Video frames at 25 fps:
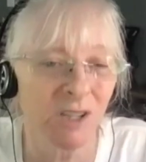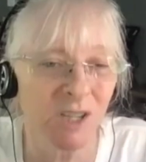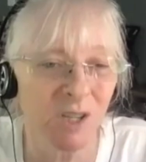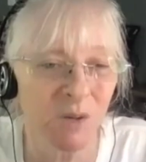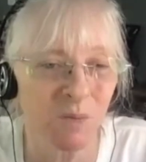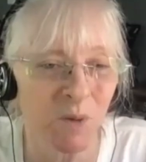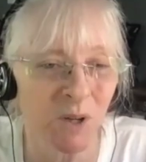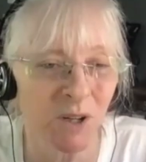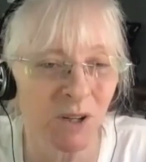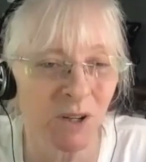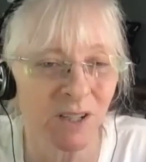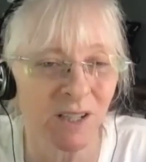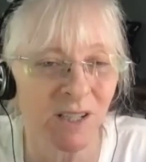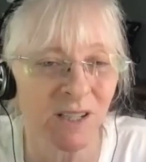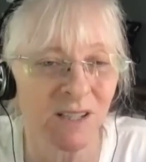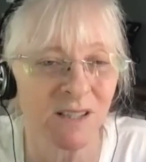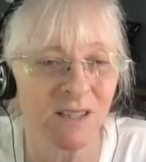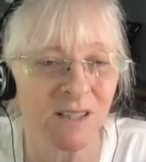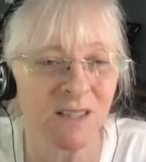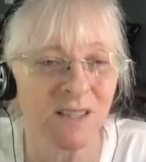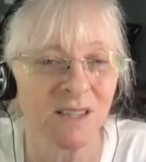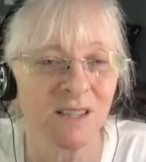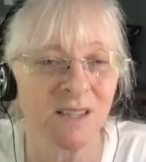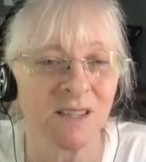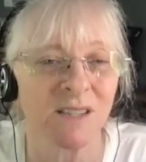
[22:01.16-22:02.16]

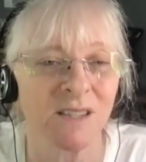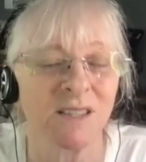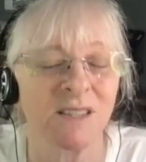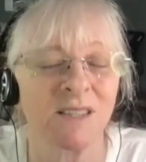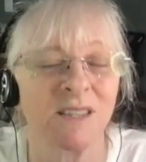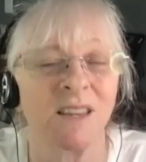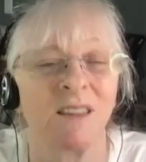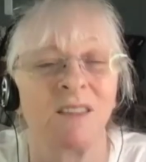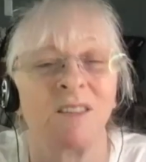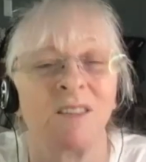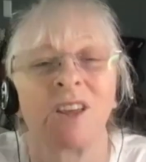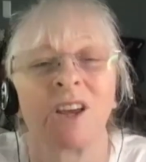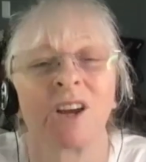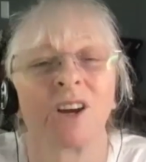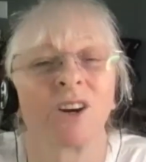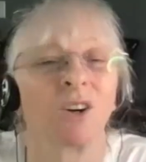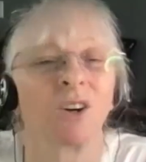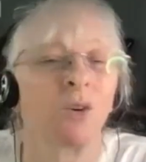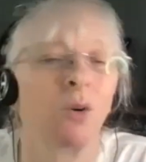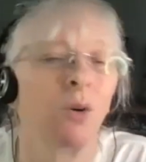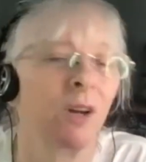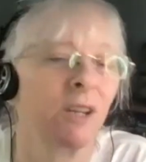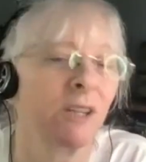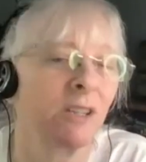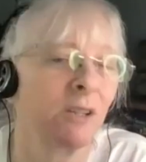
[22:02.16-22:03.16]
experiences. They're
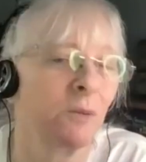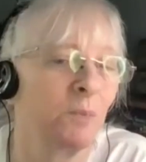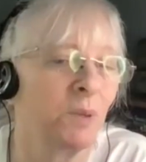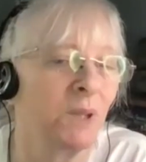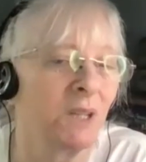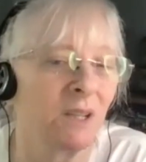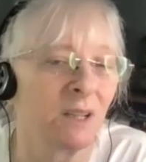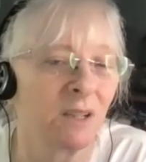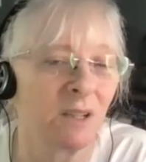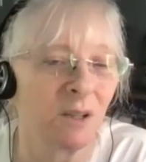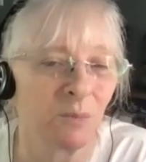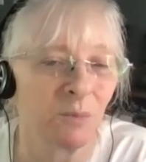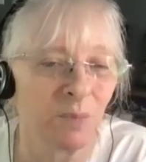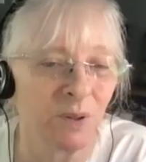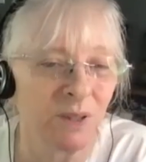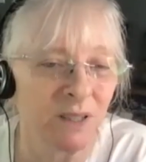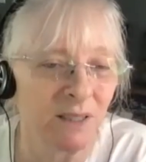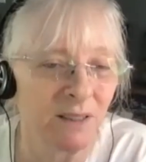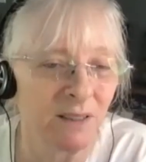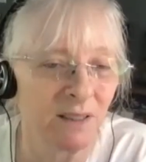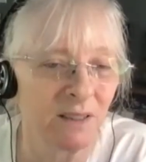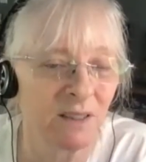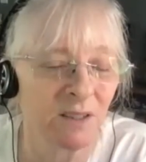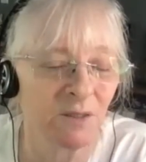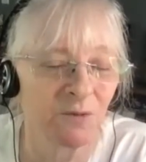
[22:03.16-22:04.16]
going to be a
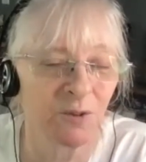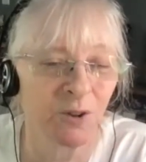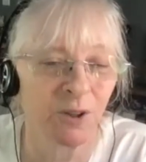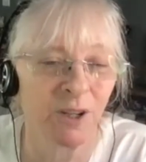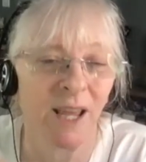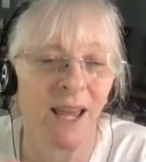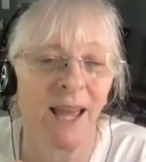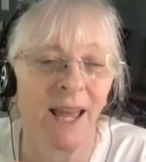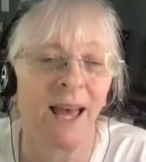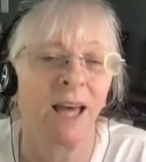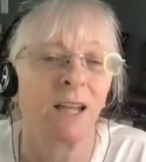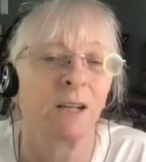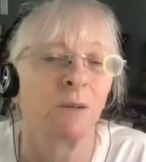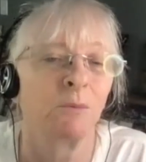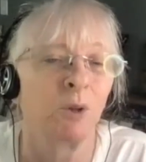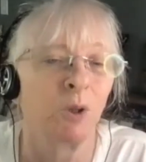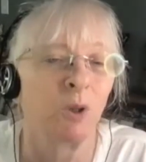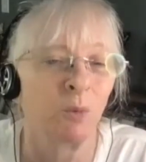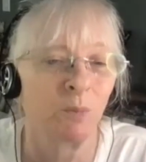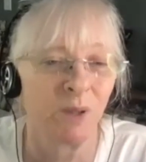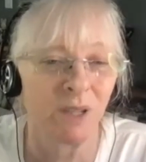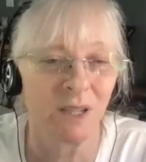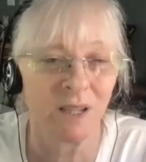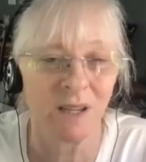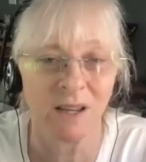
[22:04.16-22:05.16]
completely different
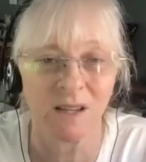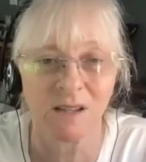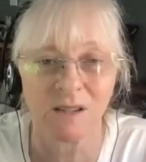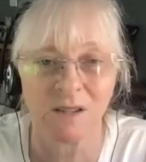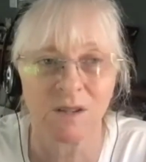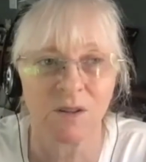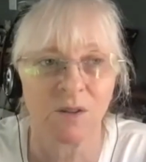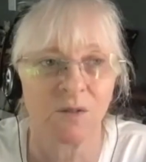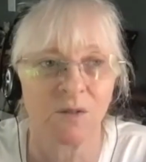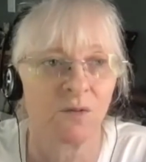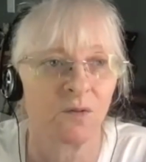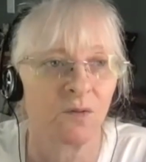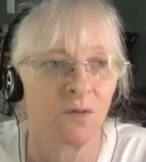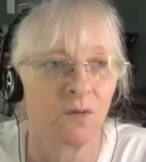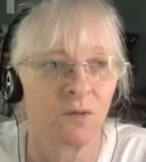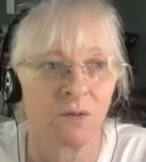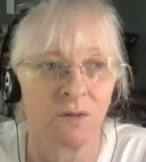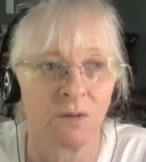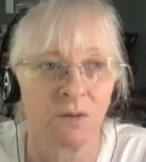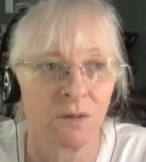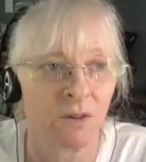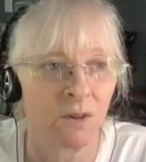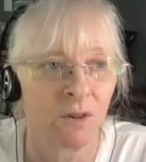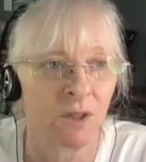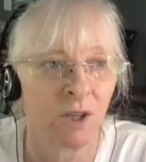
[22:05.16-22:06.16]
animal because of
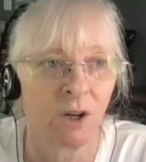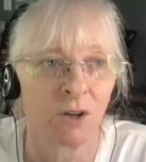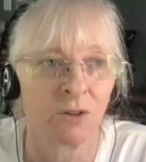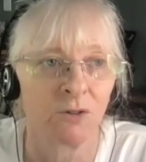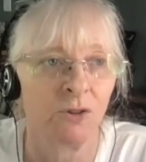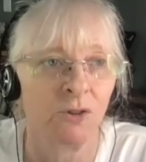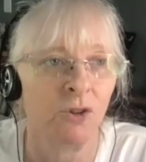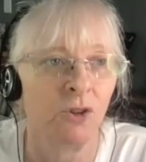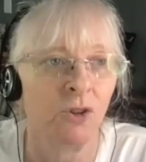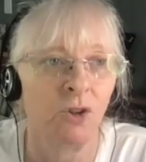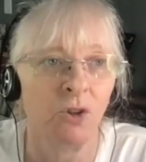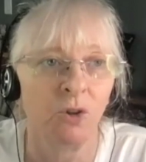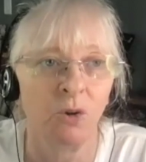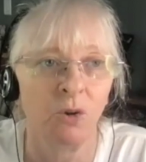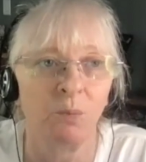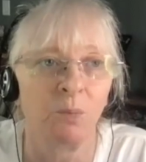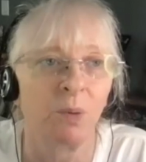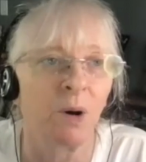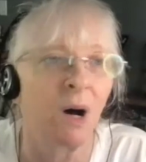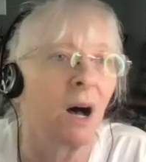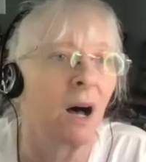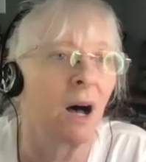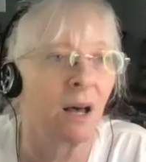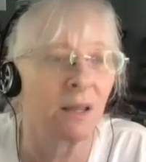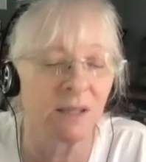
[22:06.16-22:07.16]
their new
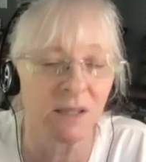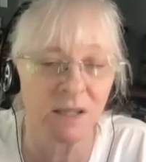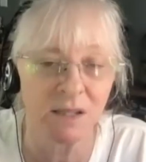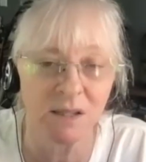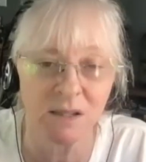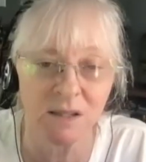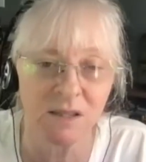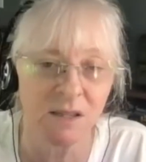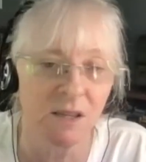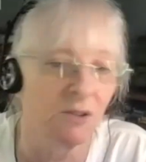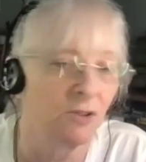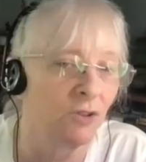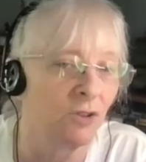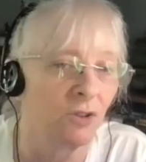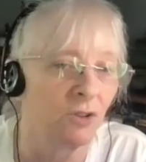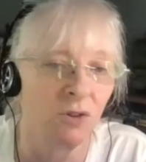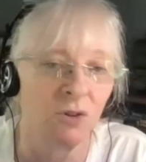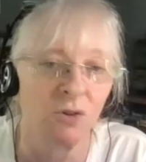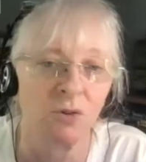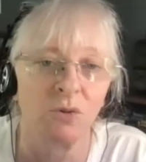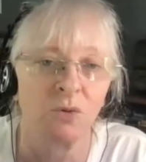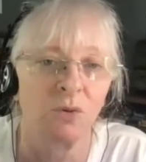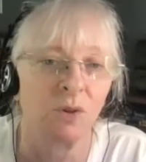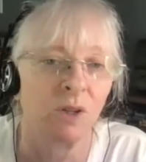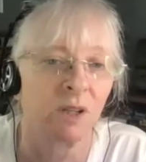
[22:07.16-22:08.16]
bodies and
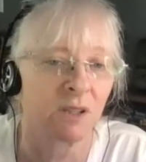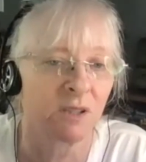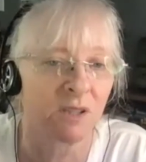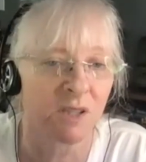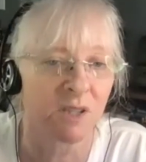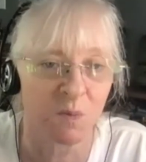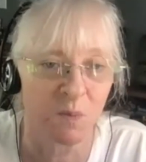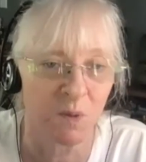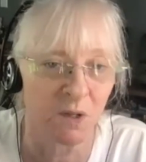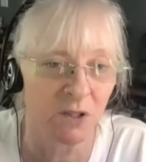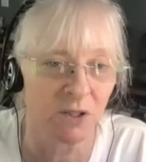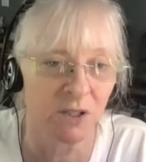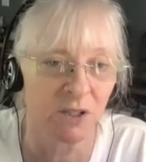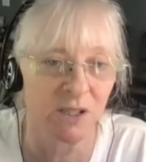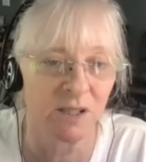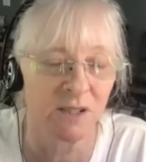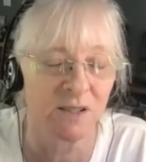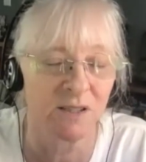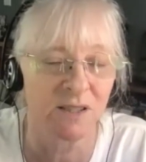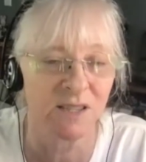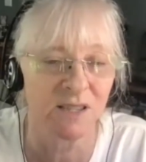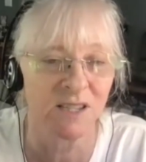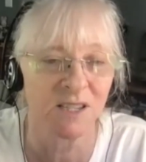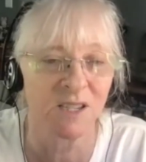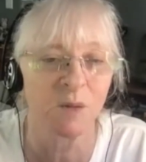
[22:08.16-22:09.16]
new
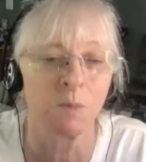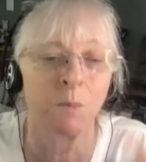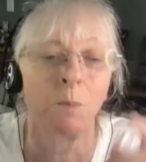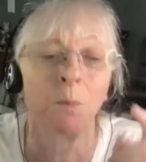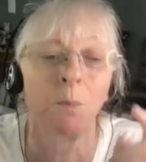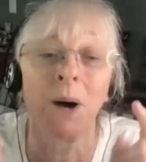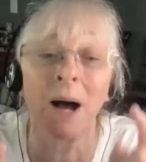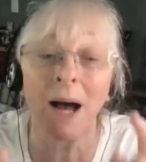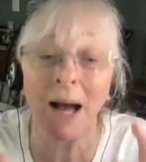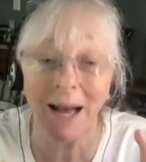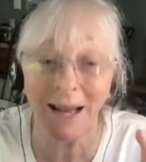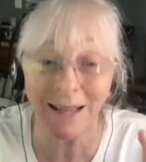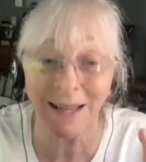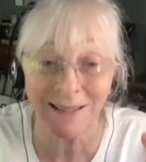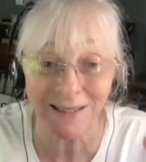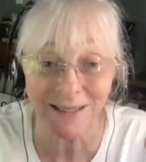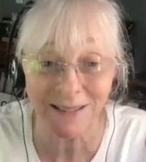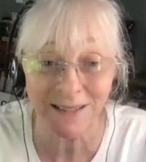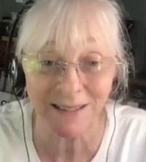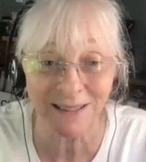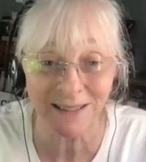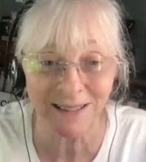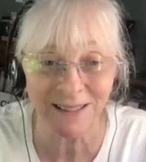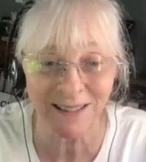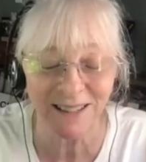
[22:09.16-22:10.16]
experiences.
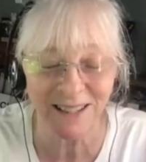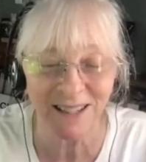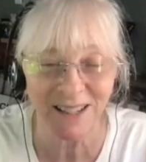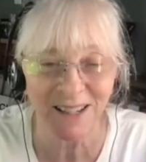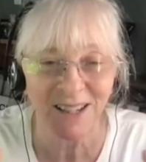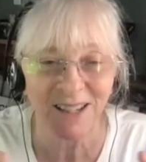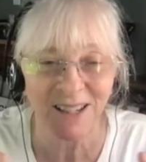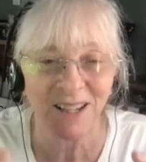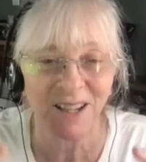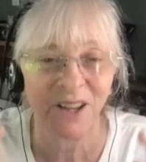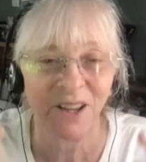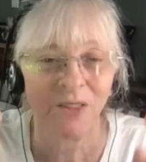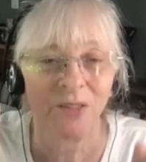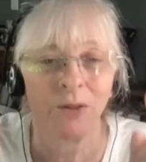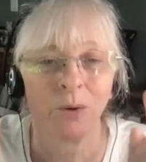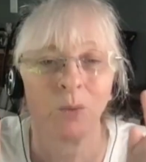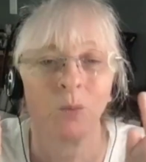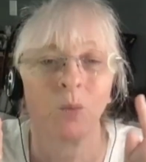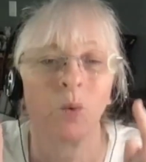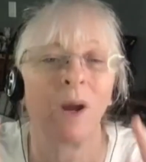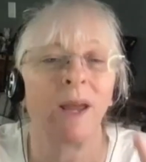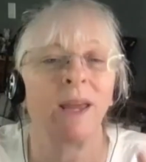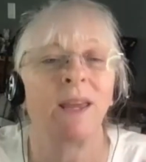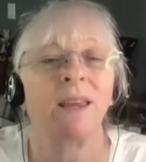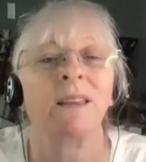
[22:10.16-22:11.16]
But the
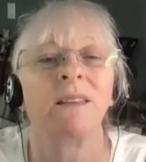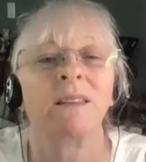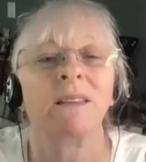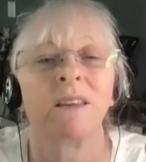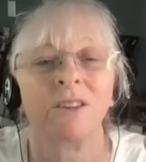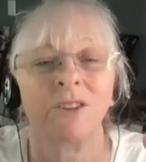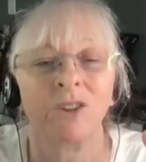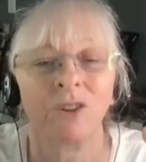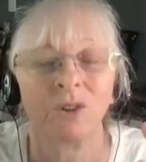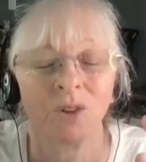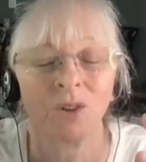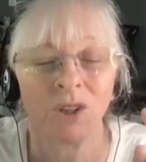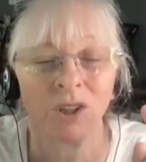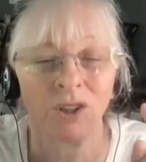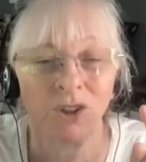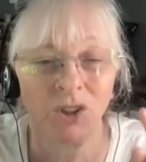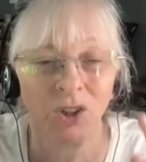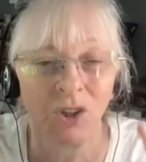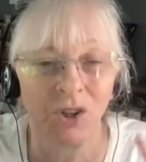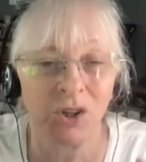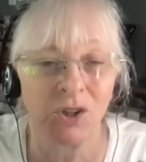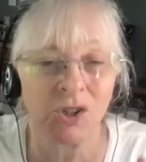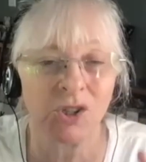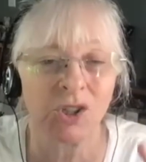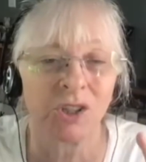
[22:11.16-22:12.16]
way that you can
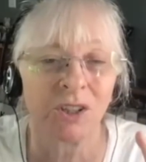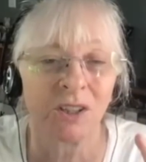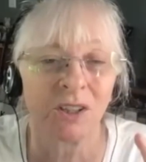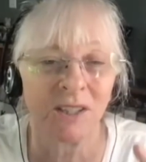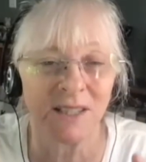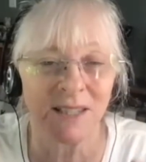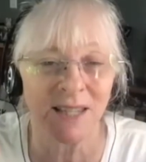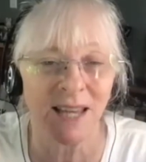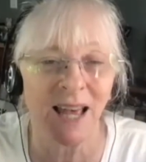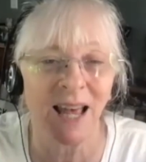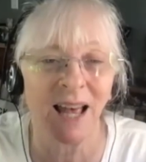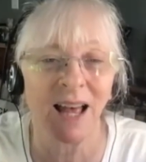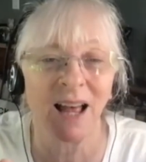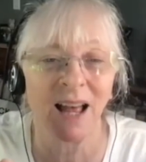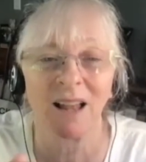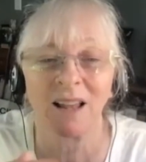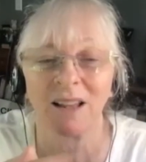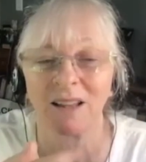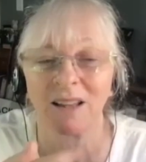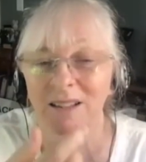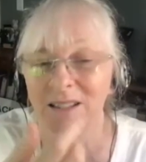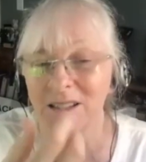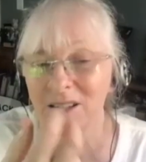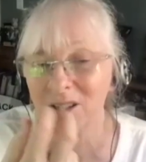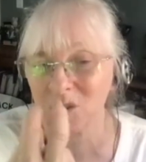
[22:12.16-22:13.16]
usually
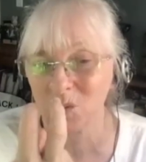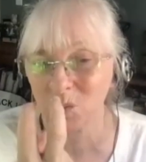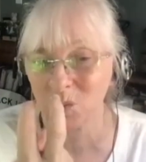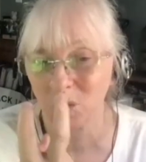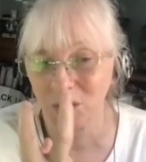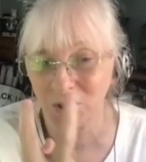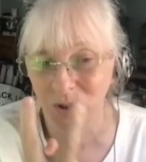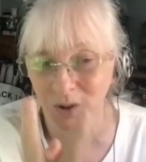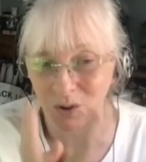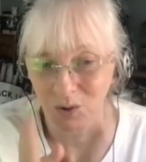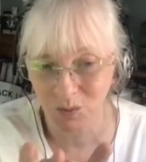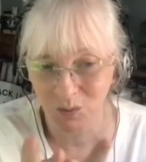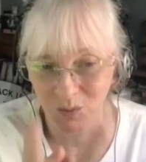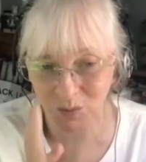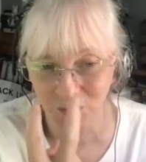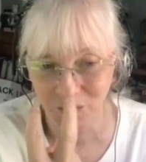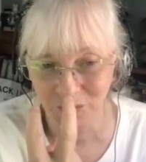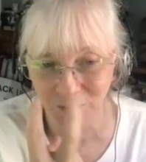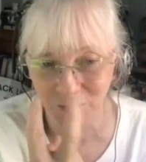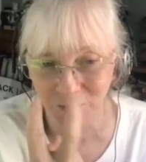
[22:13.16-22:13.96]
tell is when you,